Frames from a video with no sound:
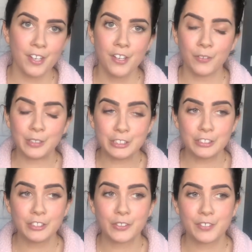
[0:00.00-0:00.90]
once you
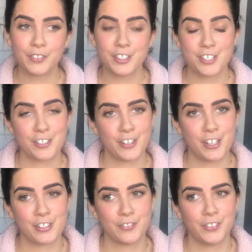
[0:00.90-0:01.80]
go in for your
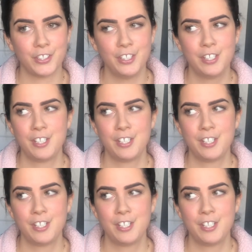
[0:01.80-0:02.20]
transfer,